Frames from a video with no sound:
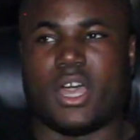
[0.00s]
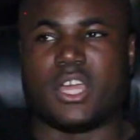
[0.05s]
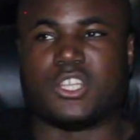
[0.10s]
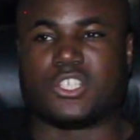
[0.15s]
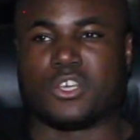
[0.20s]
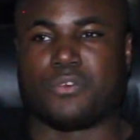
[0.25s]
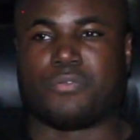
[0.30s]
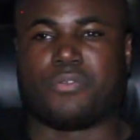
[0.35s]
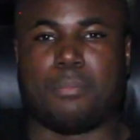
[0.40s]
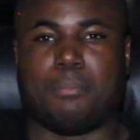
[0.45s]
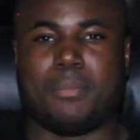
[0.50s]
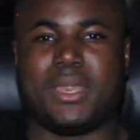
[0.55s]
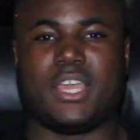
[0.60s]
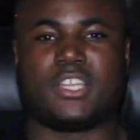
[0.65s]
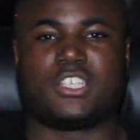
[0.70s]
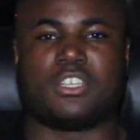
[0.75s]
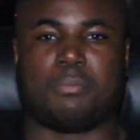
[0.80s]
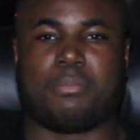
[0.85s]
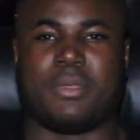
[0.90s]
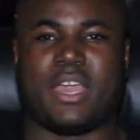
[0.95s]
And so for
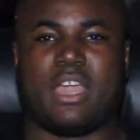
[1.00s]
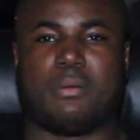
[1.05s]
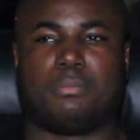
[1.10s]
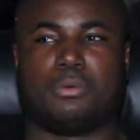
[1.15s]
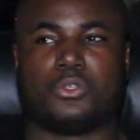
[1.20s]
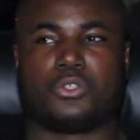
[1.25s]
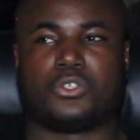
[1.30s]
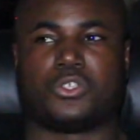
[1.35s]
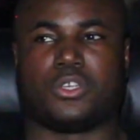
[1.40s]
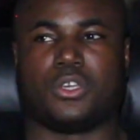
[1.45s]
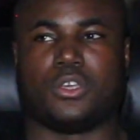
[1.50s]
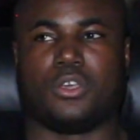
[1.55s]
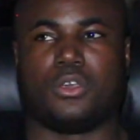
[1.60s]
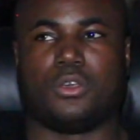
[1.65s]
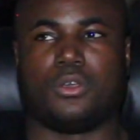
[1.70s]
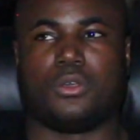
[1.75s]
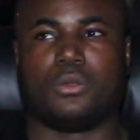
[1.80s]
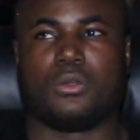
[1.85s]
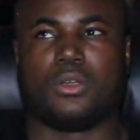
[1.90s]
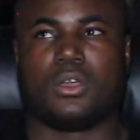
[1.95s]
me to be able
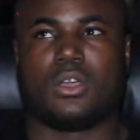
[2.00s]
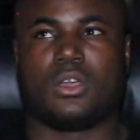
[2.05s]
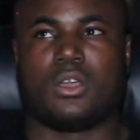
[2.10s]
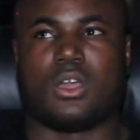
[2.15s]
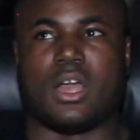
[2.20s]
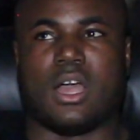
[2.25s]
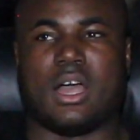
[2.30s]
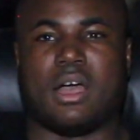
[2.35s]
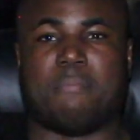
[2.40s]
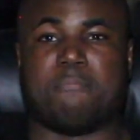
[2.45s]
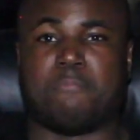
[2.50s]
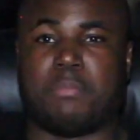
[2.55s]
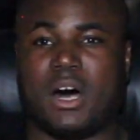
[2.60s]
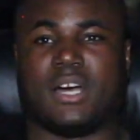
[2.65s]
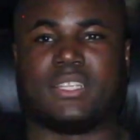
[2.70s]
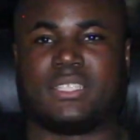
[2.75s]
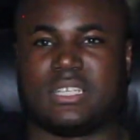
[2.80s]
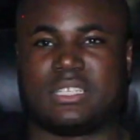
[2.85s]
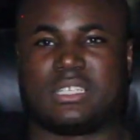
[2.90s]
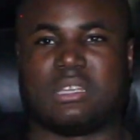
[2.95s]
to um,
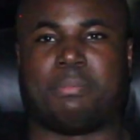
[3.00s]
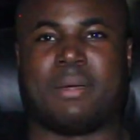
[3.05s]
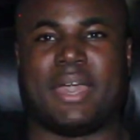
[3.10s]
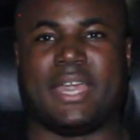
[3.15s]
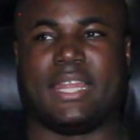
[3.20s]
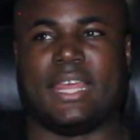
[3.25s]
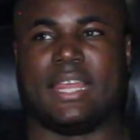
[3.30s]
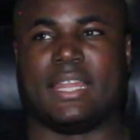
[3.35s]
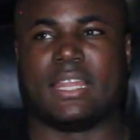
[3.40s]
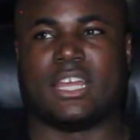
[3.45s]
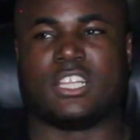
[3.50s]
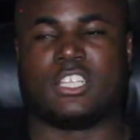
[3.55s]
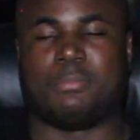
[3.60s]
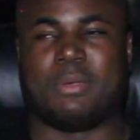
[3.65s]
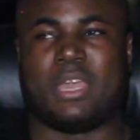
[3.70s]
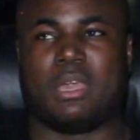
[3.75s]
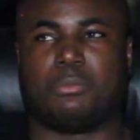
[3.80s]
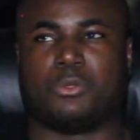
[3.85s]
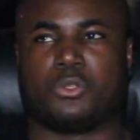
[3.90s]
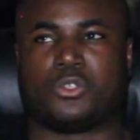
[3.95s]
participate in that, to
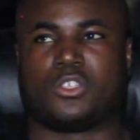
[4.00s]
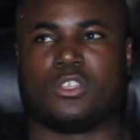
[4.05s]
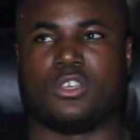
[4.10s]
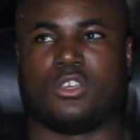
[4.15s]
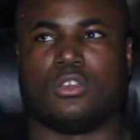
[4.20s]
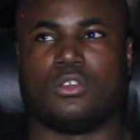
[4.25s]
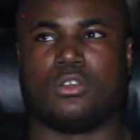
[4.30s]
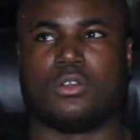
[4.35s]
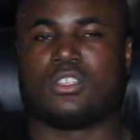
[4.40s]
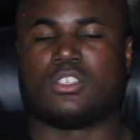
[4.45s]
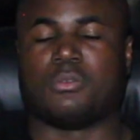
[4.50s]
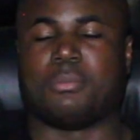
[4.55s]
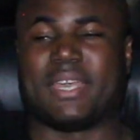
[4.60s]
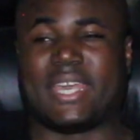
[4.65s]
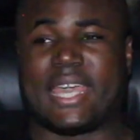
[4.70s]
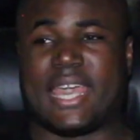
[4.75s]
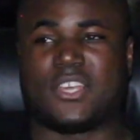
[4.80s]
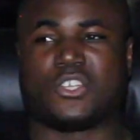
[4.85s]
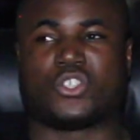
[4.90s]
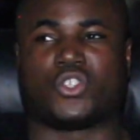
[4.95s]
be able to, to
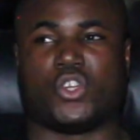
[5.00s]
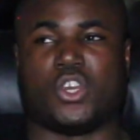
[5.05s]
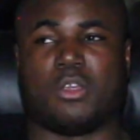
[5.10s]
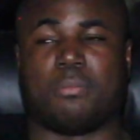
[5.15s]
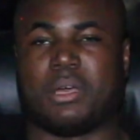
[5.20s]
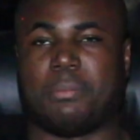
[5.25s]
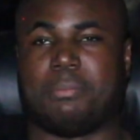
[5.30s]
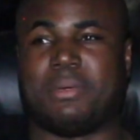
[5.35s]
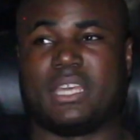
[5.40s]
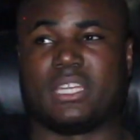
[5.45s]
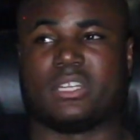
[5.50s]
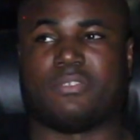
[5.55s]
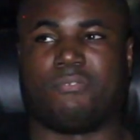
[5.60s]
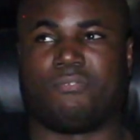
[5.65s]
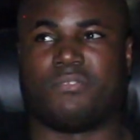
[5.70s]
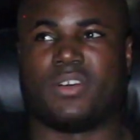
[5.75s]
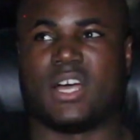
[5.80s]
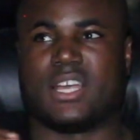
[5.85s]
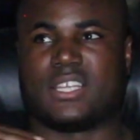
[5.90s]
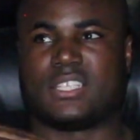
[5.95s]
make history by being the
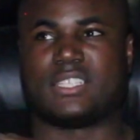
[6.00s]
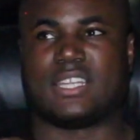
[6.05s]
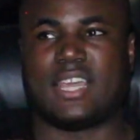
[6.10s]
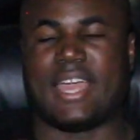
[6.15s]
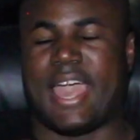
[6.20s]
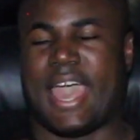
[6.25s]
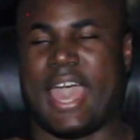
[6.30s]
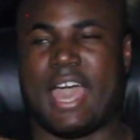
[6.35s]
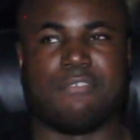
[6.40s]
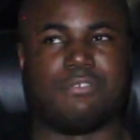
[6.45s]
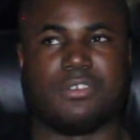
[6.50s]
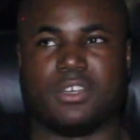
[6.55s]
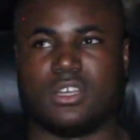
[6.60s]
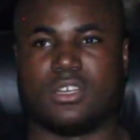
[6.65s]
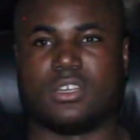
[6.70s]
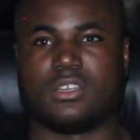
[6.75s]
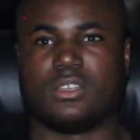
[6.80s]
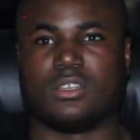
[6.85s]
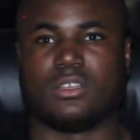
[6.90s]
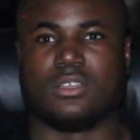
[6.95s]
first
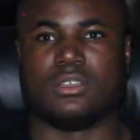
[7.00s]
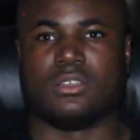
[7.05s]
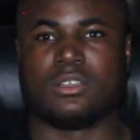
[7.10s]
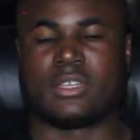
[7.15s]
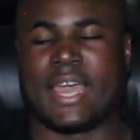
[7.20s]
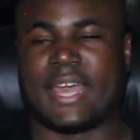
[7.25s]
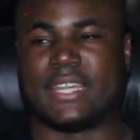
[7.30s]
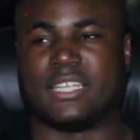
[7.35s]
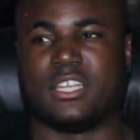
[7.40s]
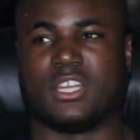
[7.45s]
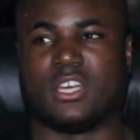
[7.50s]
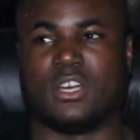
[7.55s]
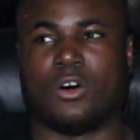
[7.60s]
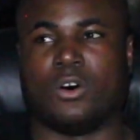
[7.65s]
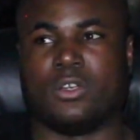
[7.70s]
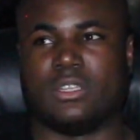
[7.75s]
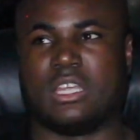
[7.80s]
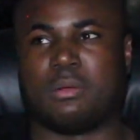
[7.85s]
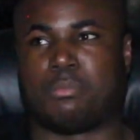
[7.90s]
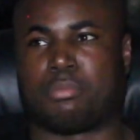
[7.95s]
ever candidate
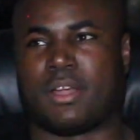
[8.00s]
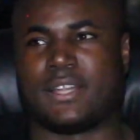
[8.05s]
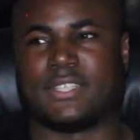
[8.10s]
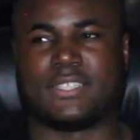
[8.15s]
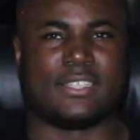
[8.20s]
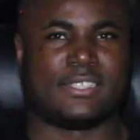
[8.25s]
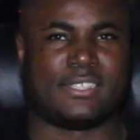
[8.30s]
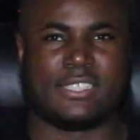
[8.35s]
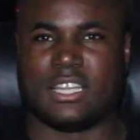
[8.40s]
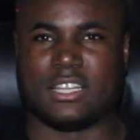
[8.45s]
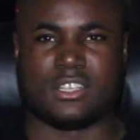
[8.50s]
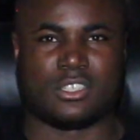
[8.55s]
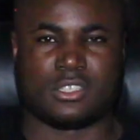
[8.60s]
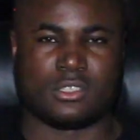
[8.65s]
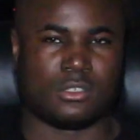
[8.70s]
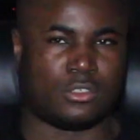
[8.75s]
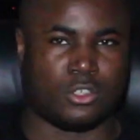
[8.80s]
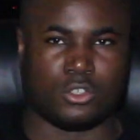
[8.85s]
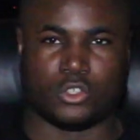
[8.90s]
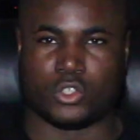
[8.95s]
on The Apprentice
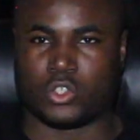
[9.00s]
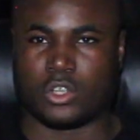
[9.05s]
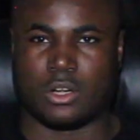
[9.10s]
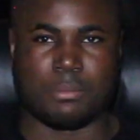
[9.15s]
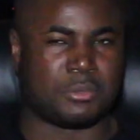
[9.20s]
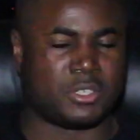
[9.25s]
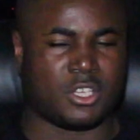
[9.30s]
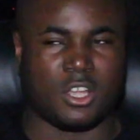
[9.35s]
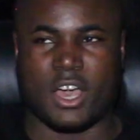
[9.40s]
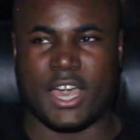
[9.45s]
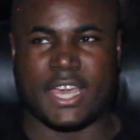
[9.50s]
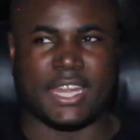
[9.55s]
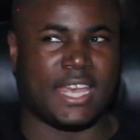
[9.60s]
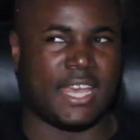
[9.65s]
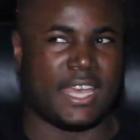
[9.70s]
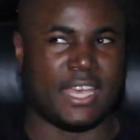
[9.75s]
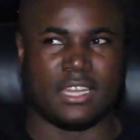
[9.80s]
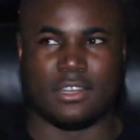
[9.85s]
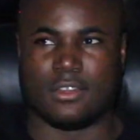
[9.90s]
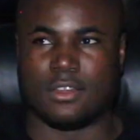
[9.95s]
since Donald Trump started
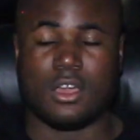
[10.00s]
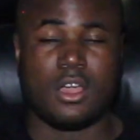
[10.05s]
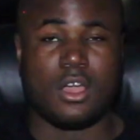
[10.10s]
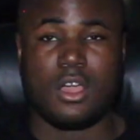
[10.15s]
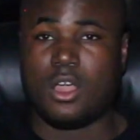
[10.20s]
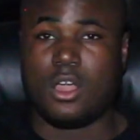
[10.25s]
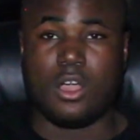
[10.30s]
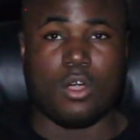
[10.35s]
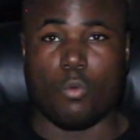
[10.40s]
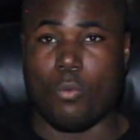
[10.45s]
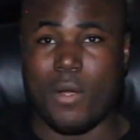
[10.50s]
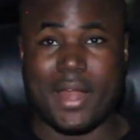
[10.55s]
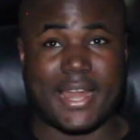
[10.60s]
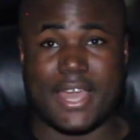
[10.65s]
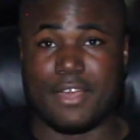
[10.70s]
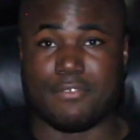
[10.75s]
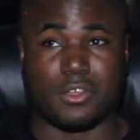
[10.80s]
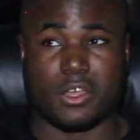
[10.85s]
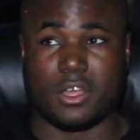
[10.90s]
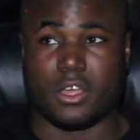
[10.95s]
it in
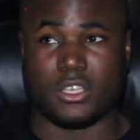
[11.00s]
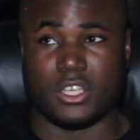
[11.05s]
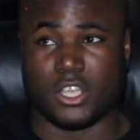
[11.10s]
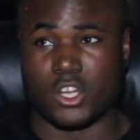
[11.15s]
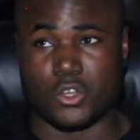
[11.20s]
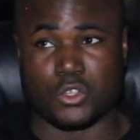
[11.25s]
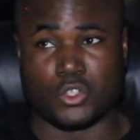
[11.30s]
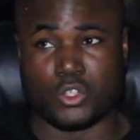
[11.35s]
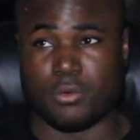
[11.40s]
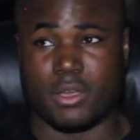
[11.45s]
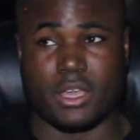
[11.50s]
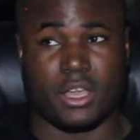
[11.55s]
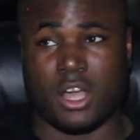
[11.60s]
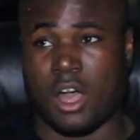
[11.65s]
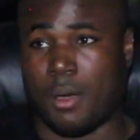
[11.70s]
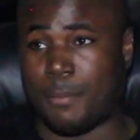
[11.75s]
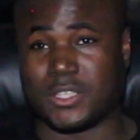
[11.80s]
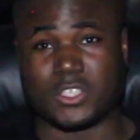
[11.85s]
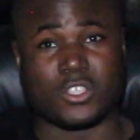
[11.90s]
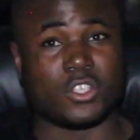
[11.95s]
whenever, you know, to it
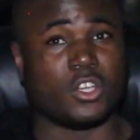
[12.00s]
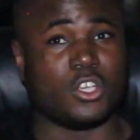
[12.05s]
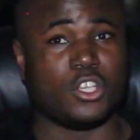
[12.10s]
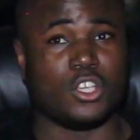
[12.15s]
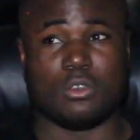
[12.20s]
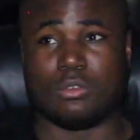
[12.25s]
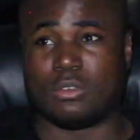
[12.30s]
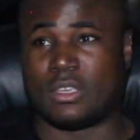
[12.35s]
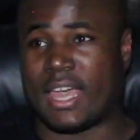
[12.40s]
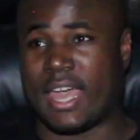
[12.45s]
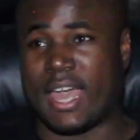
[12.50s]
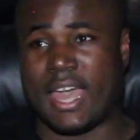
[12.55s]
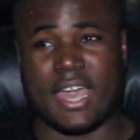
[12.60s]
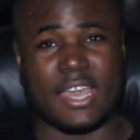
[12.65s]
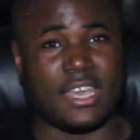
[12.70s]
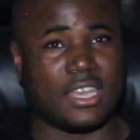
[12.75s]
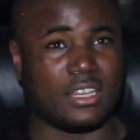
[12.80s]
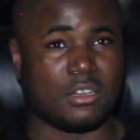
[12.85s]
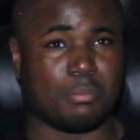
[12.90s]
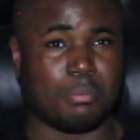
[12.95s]
coming to the UK
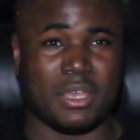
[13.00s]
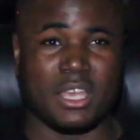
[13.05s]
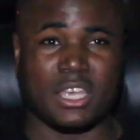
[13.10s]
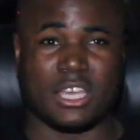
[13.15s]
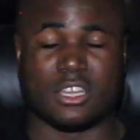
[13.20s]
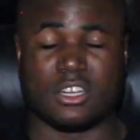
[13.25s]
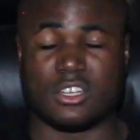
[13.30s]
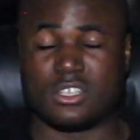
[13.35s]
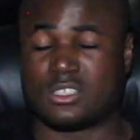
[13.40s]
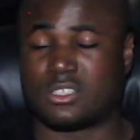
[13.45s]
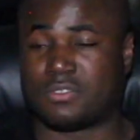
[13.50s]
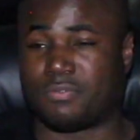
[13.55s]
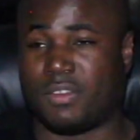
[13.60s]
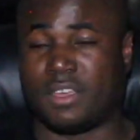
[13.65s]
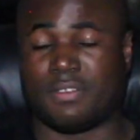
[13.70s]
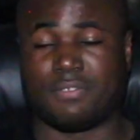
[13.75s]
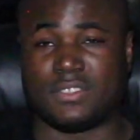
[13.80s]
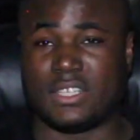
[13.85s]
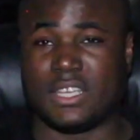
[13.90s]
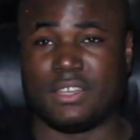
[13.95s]
and being in its
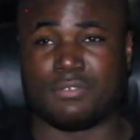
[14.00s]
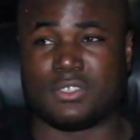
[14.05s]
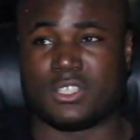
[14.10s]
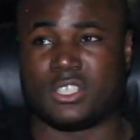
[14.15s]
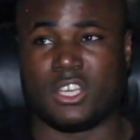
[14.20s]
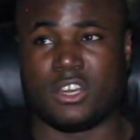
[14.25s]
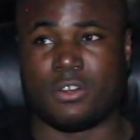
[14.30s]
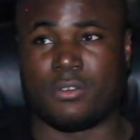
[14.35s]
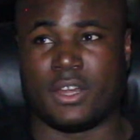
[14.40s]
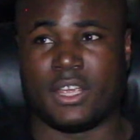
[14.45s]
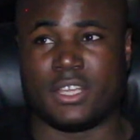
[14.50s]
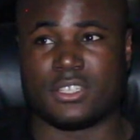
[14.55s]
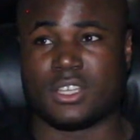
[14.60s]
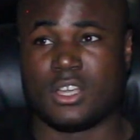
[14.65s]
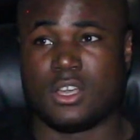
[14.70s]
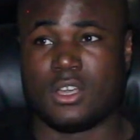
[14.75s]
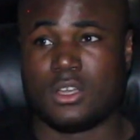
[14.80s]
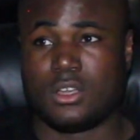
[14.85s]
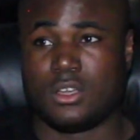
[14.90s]
15th series,